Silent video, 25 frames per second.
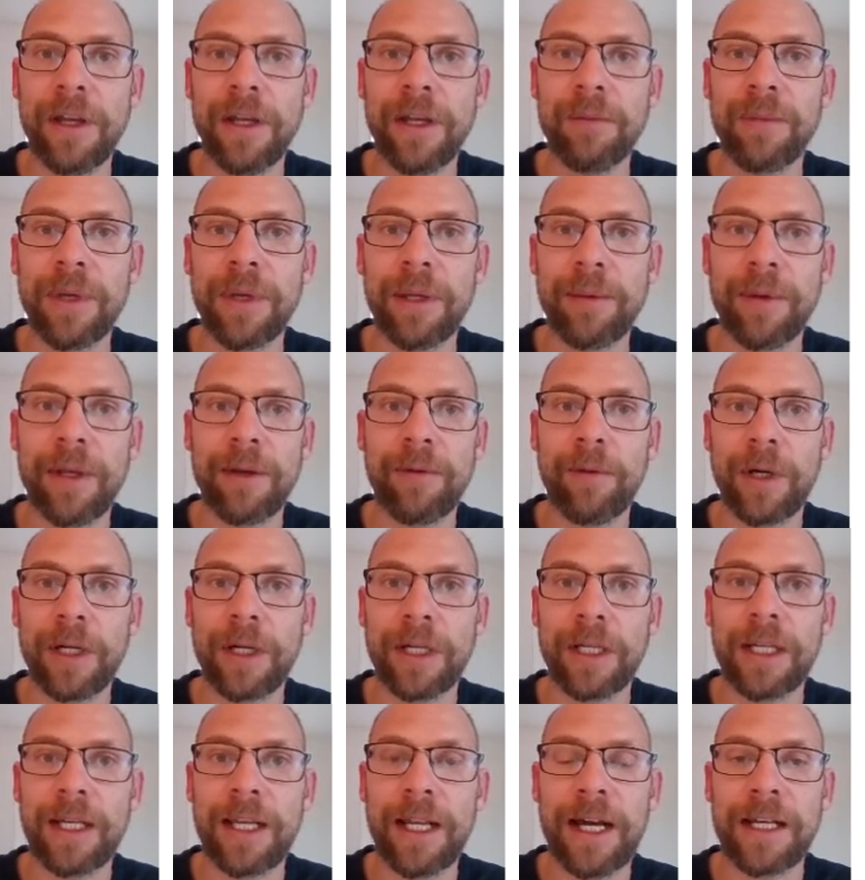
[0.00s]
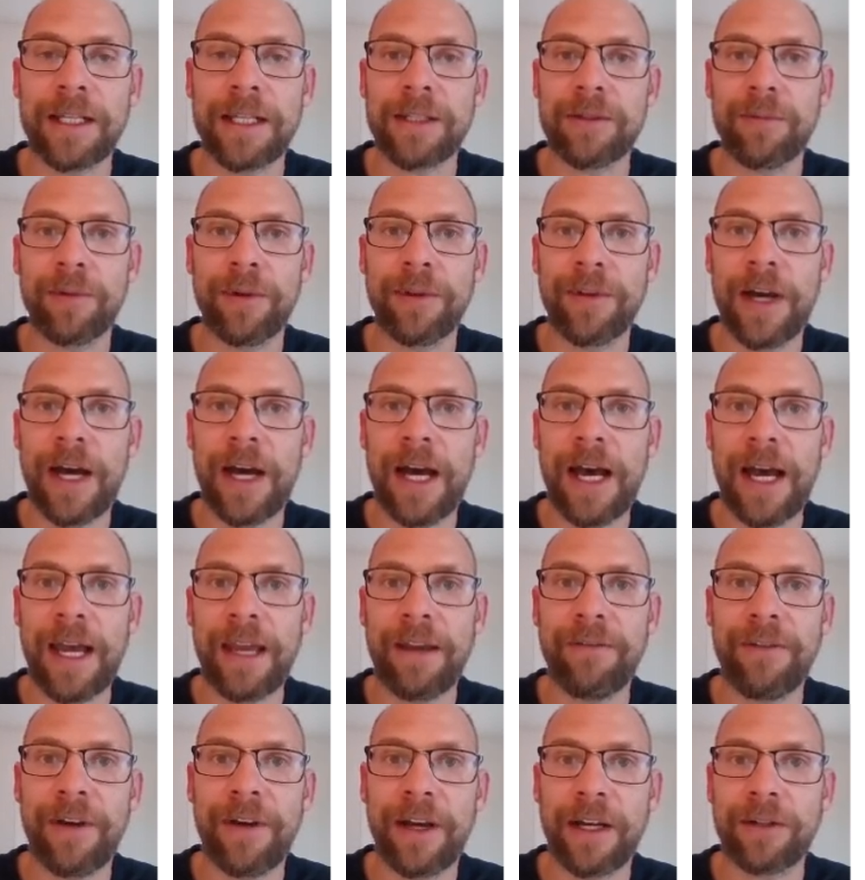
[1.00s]
maybe one class with a
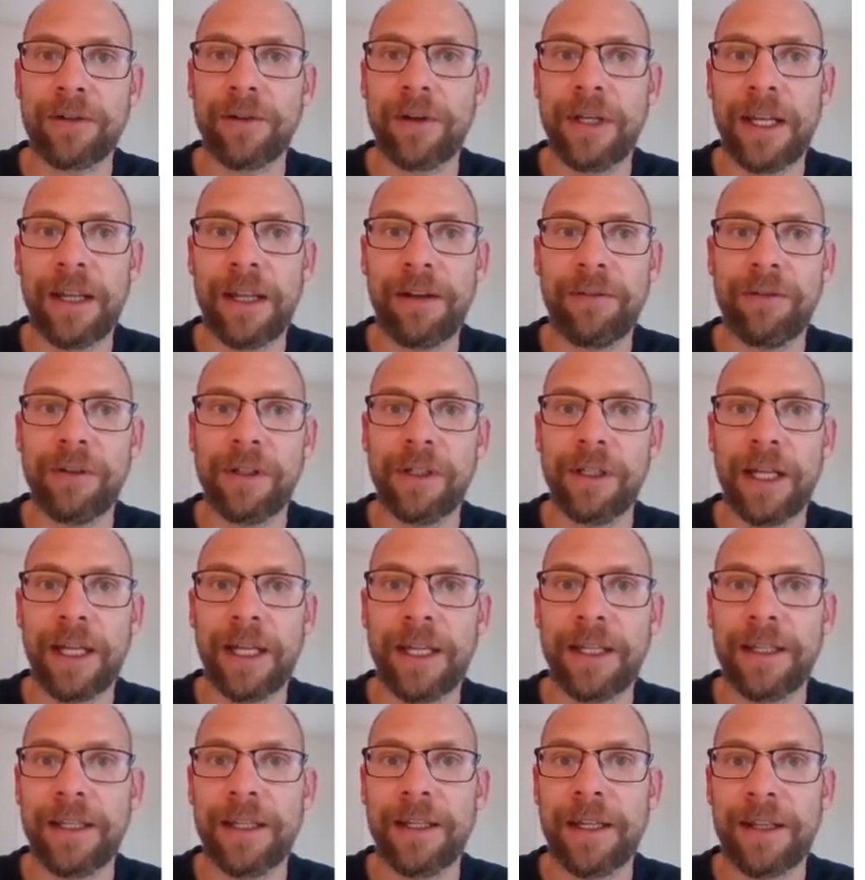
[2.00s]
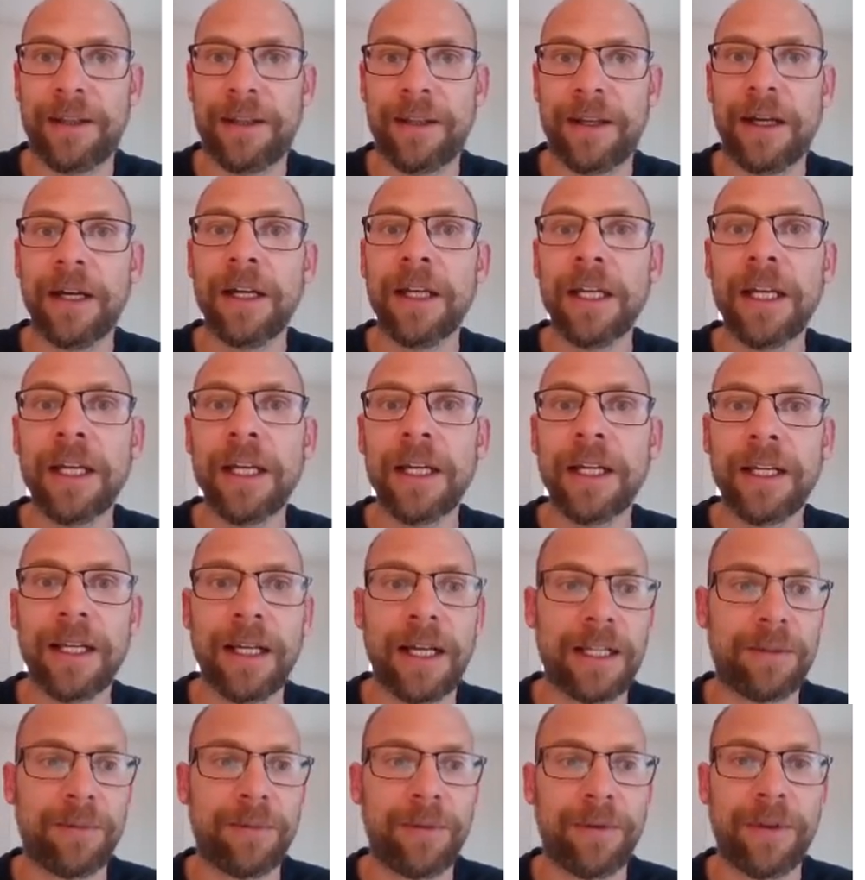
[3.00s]
high factor level and another
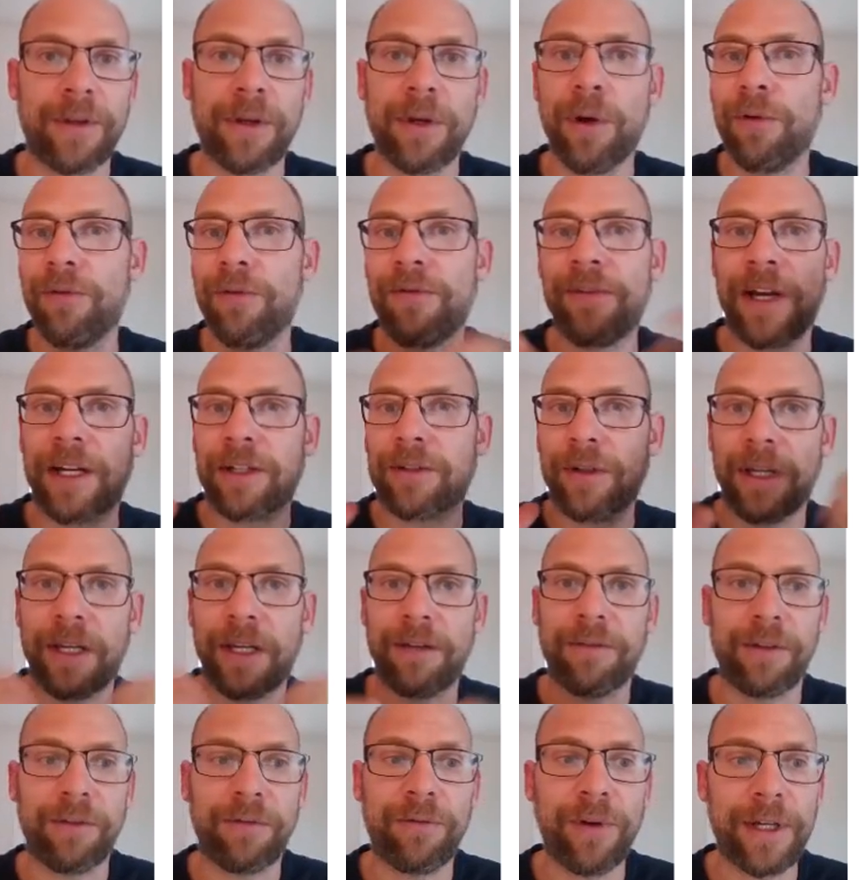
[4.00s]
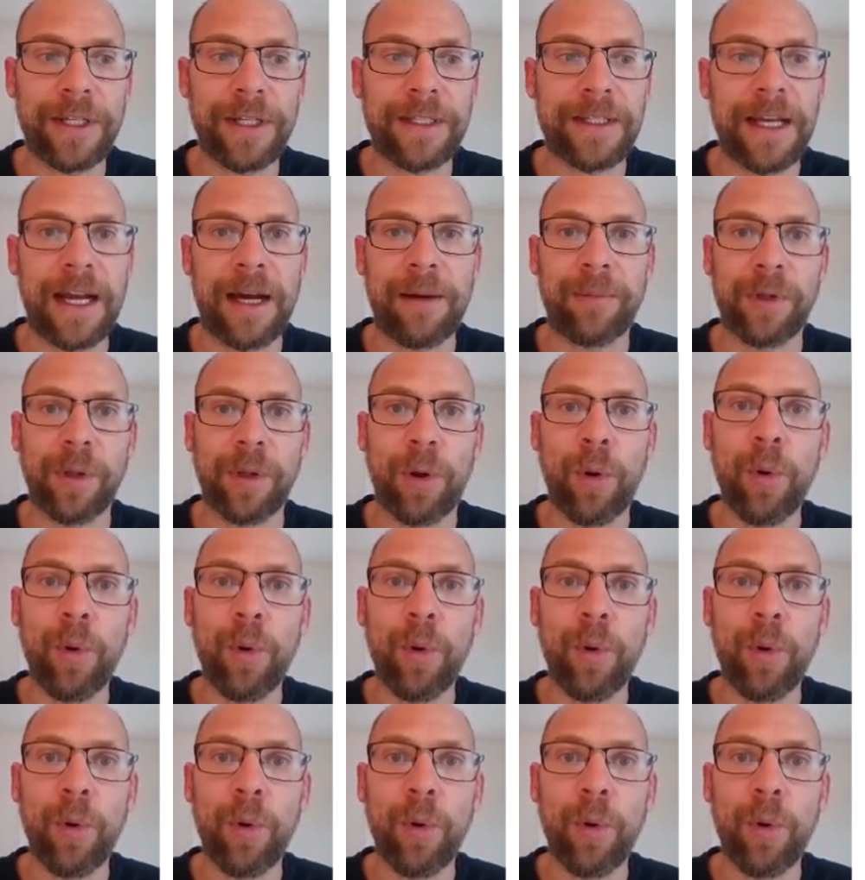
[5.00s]
class with a low factor level, for example.